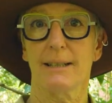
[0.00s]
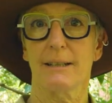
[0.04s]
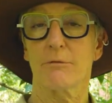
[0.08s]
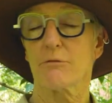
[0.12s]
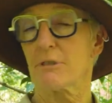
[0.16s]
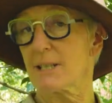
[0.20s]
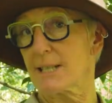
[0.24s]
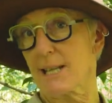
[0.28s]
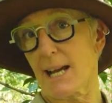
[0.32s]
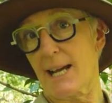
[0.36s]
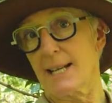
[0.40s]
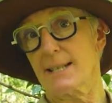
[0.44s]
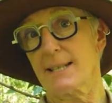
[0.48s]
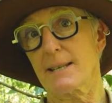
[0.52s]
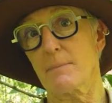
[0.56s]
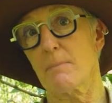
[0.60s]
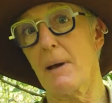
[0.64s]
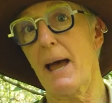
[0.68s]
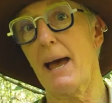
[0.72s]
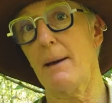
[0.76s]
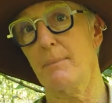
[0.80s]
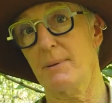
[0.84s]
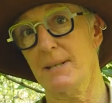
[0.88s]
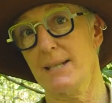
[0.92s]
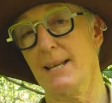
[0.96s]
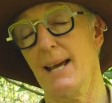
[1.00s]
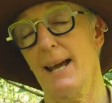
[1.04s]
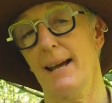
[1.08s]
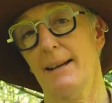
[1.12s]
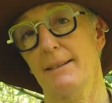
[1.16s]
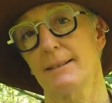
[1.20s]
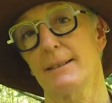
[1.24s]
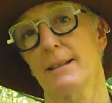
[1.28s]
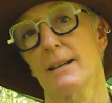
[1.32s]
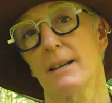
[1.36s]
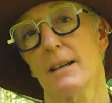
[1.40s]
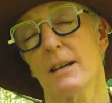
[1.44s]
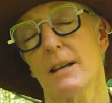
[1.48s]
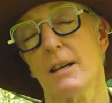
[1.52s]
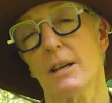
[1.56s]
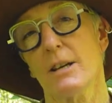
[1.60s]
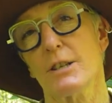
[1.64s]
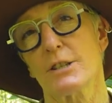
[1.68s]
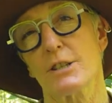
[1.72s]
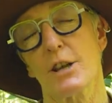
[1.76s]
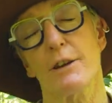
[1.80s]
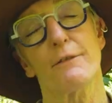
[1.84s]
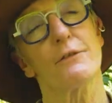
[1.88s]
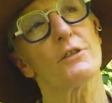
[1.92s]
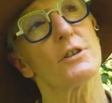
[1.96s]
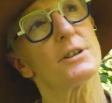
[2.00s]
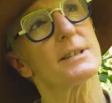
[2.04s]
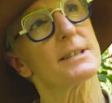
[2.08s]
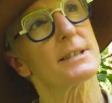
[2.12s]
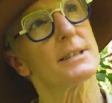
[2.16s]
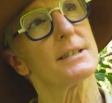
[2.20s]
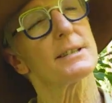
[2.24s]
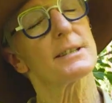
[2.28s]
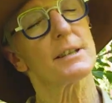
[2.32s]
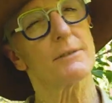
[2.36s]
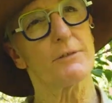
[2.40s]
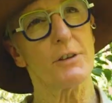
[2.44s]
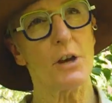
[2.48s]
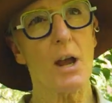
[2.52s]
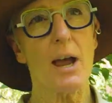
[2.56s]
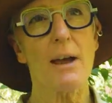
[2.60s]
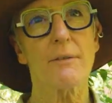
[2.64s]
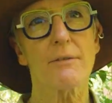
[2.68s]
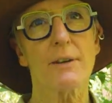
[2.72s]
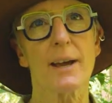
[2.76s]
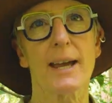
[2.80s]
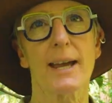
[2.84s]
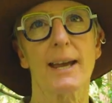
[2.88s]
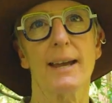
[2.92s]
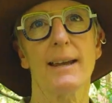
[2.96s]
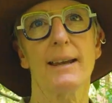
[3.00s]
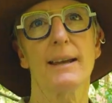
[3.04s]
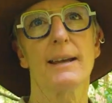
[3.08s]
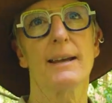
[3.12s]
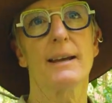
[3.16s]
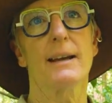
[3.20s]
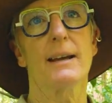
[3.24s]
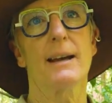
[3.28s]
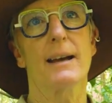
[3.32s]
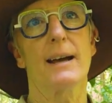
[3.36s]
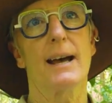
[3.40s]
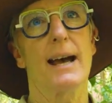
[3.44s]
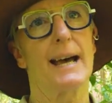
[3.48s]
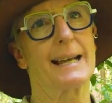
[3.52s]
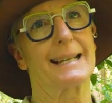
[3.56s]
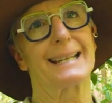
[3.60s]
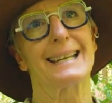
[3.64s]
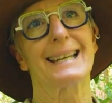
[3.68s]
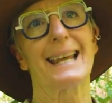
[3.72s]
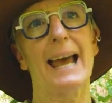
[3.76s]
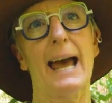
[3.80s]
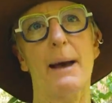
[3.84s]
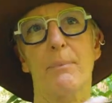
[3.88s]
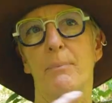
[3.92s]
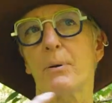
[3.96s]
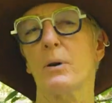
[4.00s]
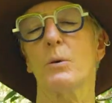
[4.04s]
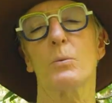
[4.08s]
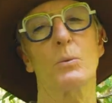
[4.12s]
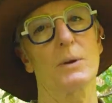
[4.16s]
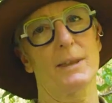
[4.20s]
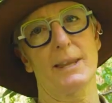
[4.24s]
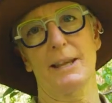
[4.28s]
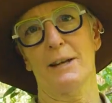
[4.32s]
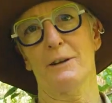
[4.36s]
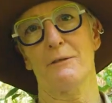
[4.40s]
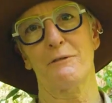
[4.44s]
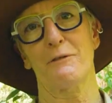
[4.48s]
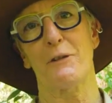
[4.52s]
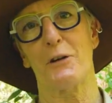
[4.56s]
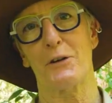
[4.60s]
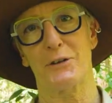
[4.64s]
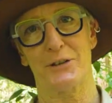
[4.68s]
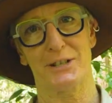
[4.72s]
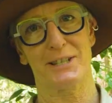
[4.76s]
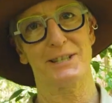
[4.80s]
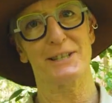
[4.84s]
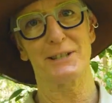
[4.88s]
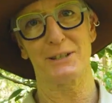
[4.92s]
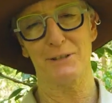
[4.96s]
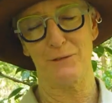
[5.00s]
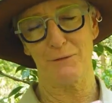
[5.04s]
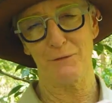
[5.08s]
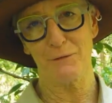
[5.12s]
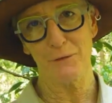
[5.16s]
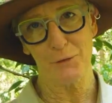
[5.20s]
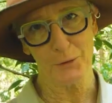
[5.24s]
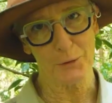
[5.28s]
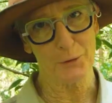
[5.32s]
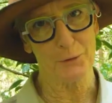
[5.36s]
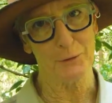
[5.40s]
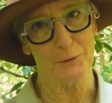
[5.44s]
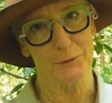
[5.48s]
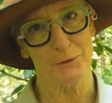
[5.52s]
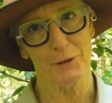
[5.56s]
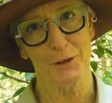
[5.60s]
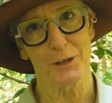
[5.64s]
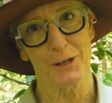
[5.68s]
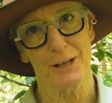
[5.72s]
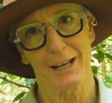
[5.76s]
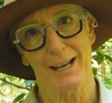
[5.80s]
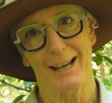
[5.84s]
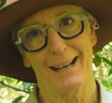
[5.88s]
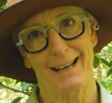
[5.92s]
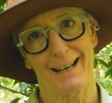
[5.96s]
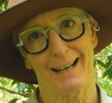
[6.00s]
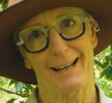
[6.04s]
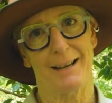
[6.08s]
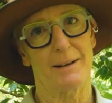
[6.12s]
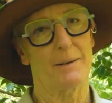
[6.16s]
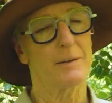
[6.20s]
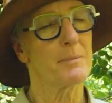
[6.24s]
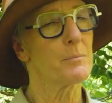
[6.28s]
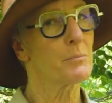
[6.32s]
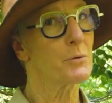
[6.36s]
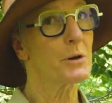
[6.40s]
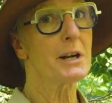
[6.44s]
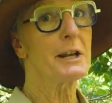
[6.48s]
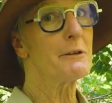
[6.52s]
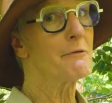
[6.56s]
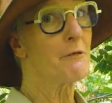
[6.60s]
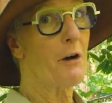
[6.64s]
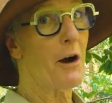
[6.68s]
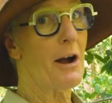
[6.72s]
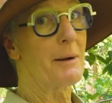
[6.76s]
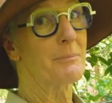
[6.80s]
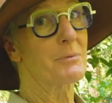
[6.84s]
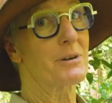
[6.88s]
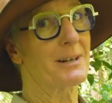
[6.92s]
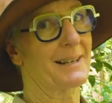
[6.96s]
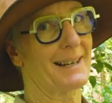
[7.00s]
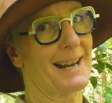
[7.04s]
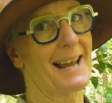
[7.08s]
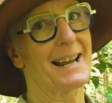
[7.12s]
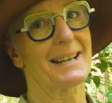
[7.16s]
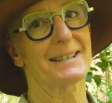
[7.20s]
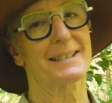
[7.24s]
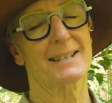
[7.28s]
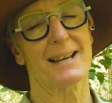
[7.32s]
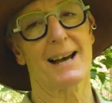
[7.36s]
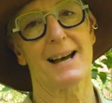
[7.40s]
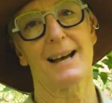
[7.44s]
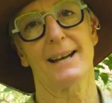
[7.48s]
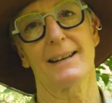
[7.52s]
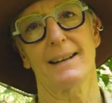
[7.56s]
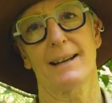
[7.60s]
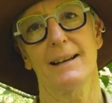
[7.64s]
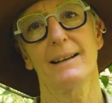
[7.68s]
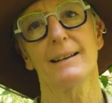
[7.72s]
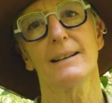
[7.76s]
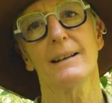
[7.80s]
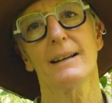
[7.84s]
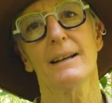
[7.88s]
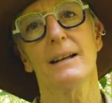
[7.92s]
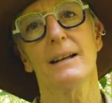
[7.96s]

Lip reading: retain some habitat. So for instance, if you have a gap within a forest that's full of pretty vibrant lantana,